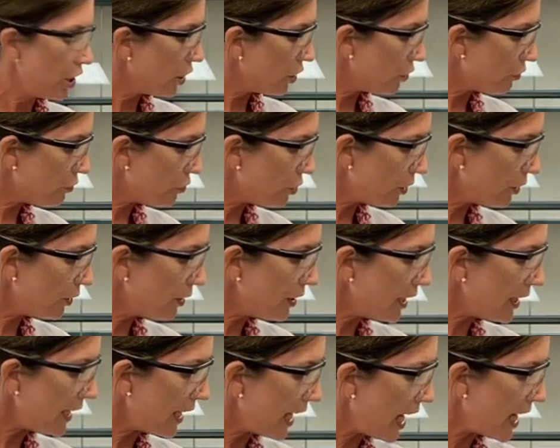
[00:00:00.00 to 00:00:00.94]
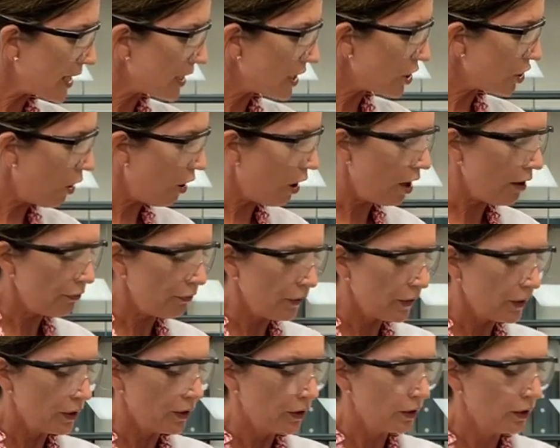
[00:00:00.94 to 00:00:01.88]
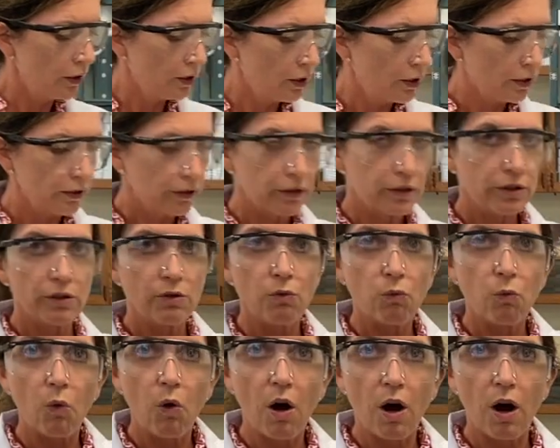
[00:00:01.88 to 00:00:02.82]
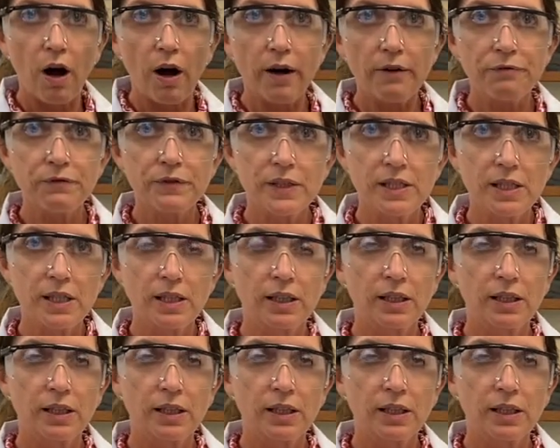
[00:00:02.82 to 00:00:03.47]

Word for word: you turn the gas off, you waft,